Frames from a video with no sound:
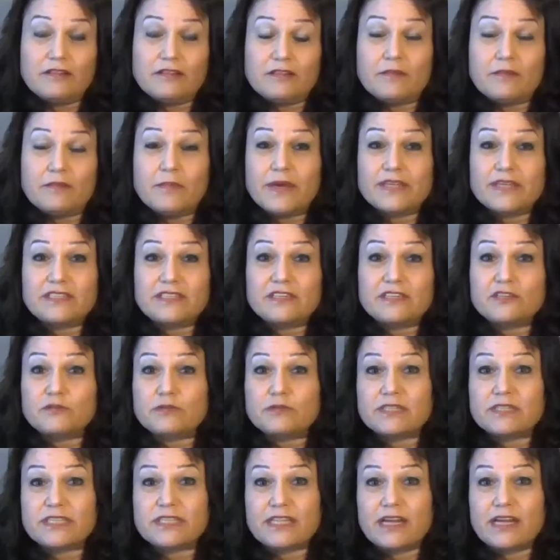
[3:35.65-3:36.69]
The message
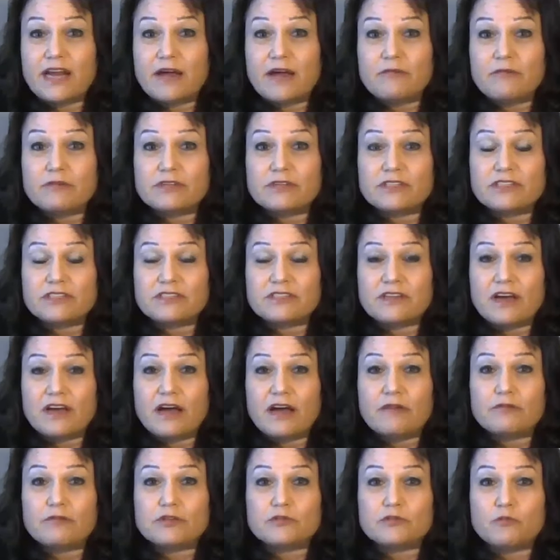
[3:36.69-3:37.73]
was that I was
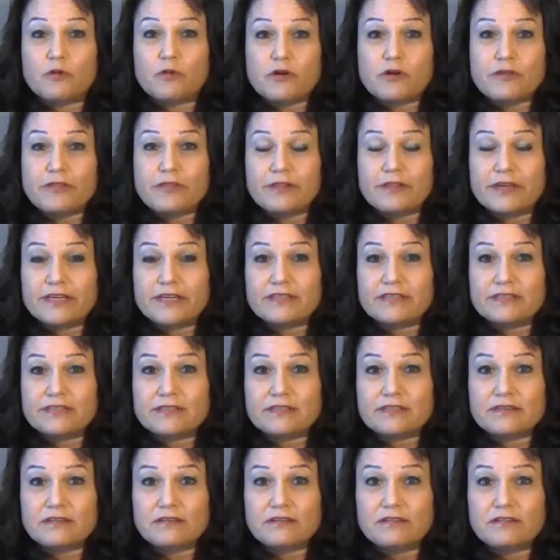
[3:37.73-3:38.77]
I was
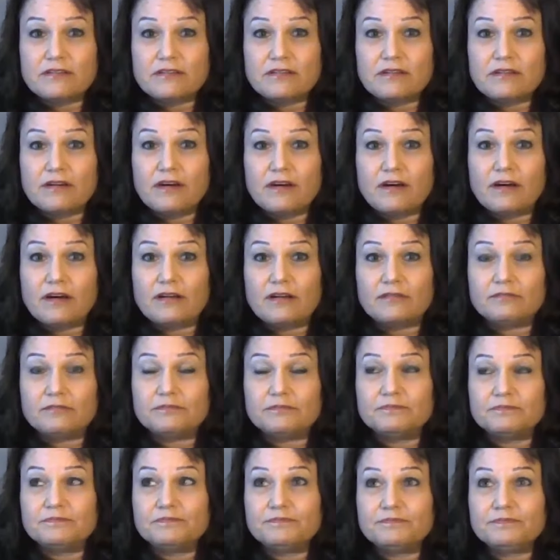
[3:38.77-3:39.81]
worthless. Um,
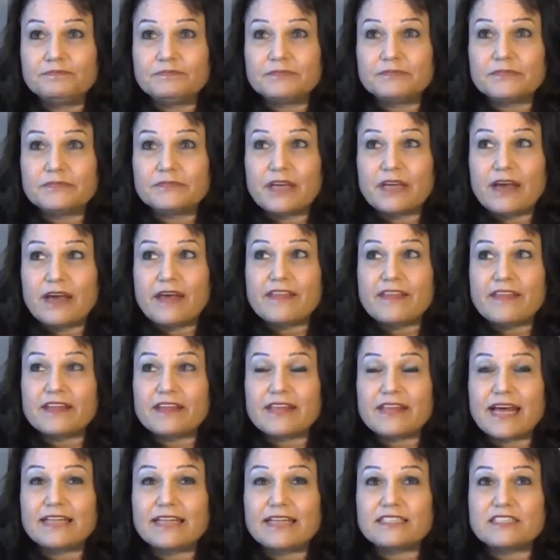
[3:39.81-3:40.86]
I
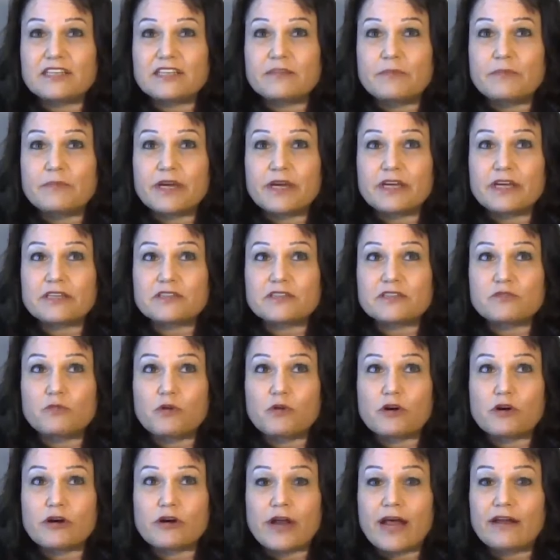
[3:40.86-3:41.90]
think that's the biggest
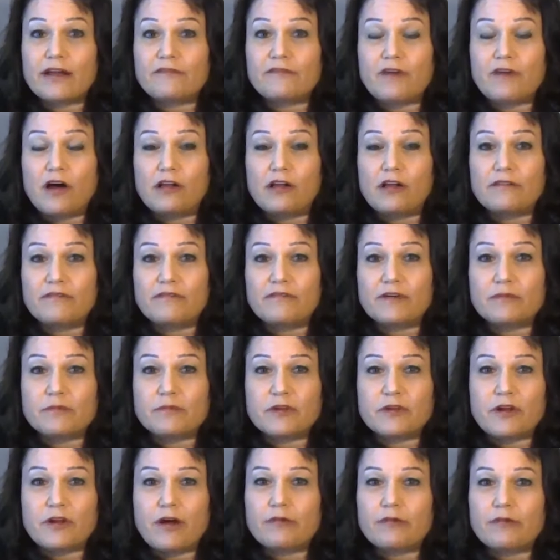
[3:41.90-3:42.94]
word out of all of them.
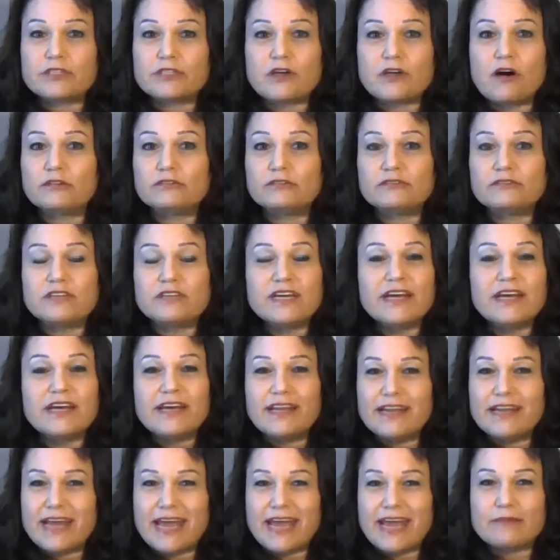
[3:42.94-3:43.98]
You know, I was called
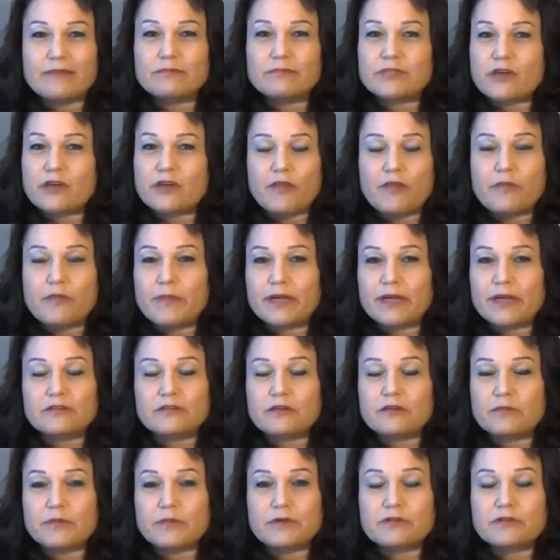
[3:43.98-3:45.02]
names, all the
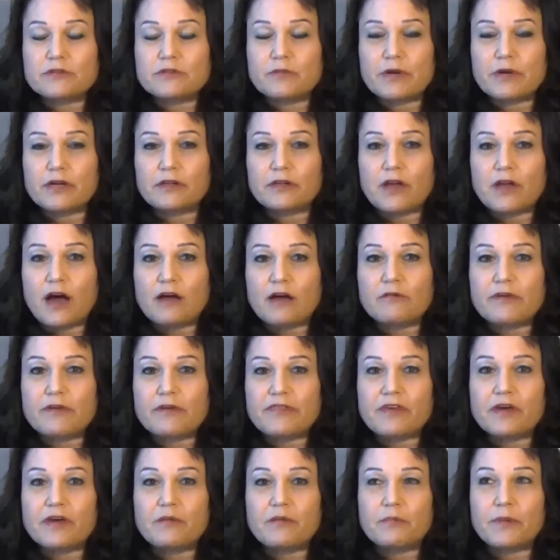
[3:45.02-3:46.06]
mental abuse went along
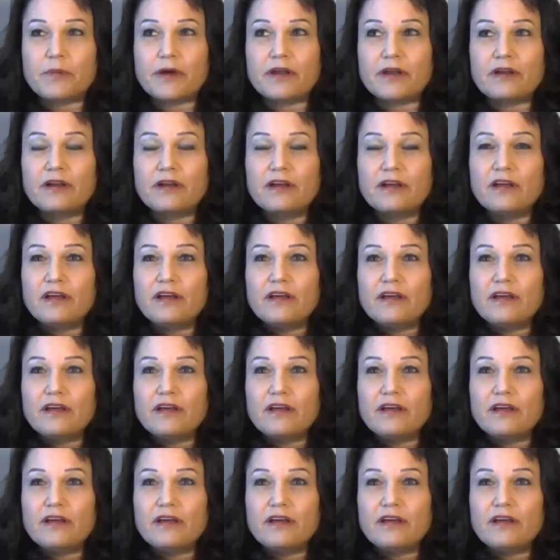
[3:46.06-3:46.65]
with it, but